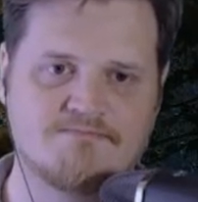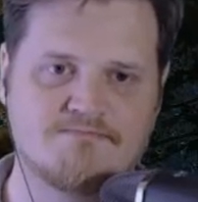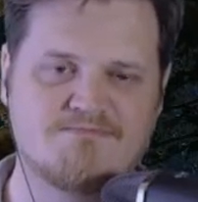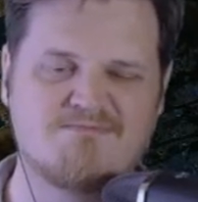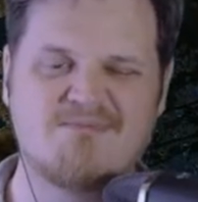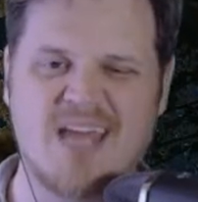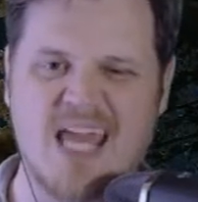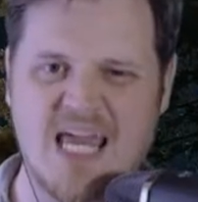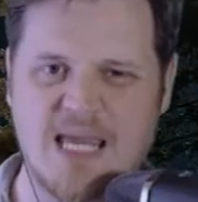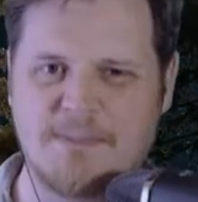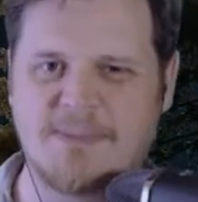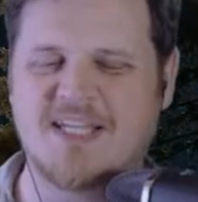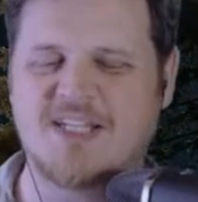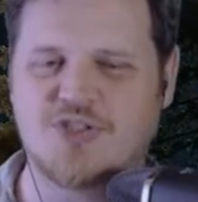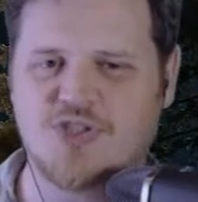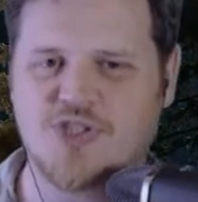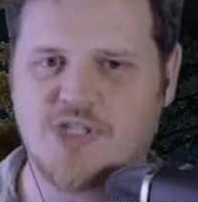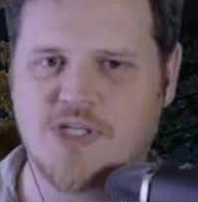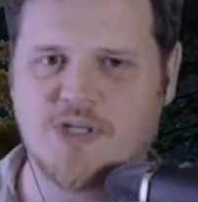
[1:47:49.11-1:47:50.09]
maybe
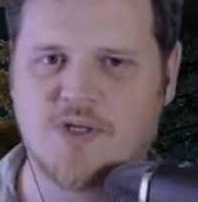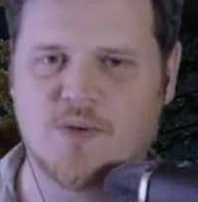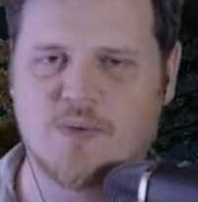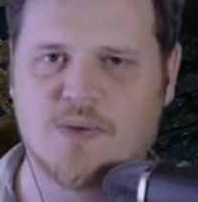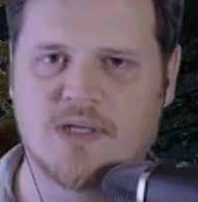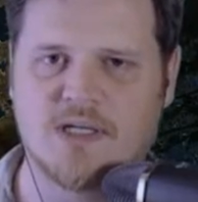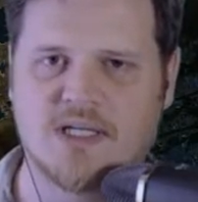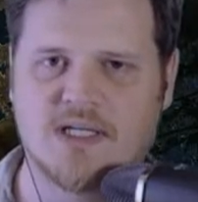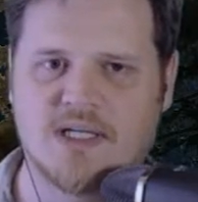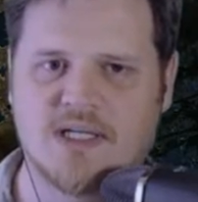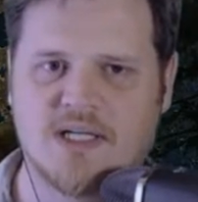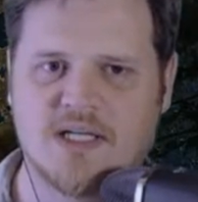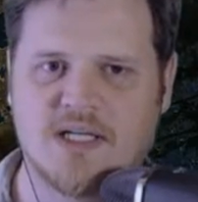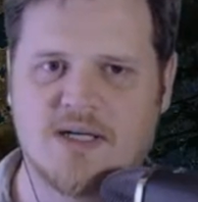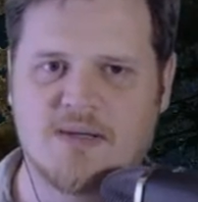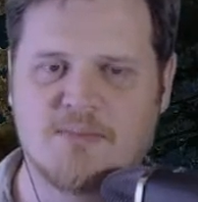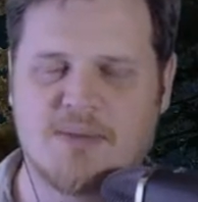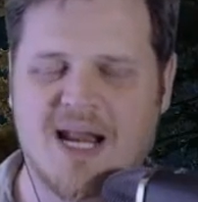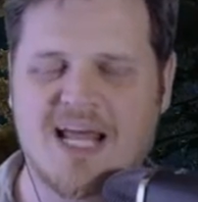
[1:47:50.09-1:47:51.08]
2,
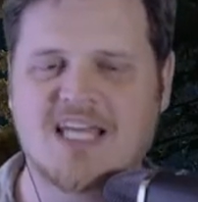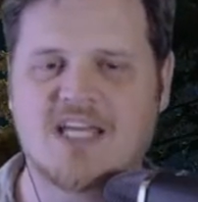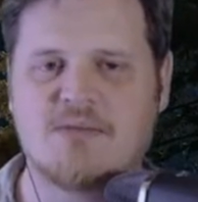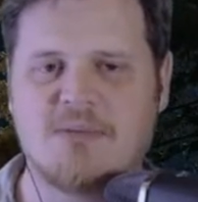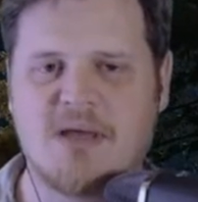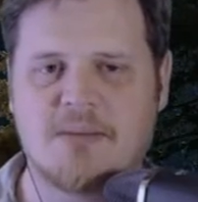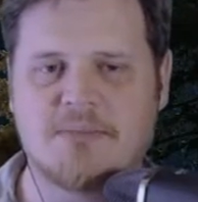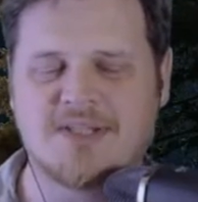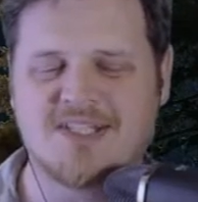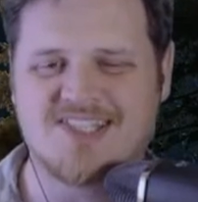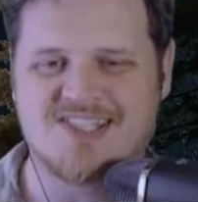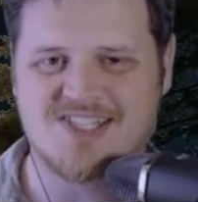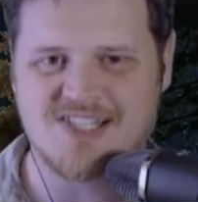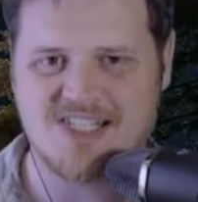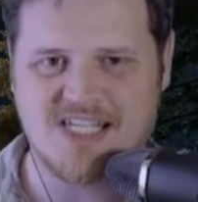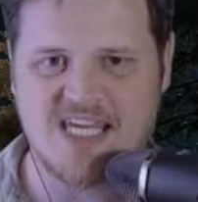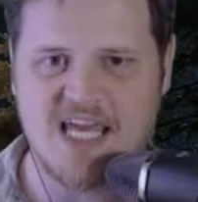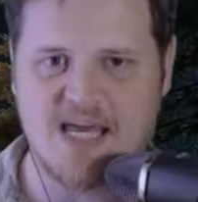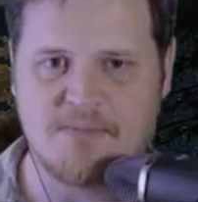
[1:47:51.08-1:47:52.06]
but I can be able to
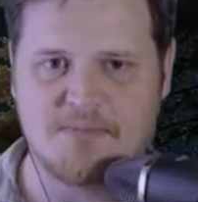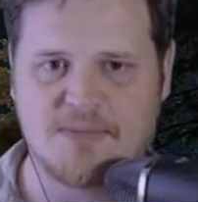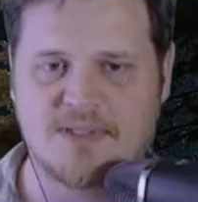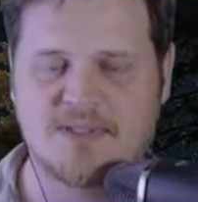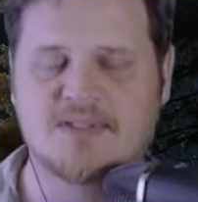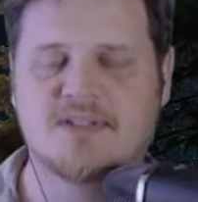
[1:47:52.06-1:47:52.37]
skip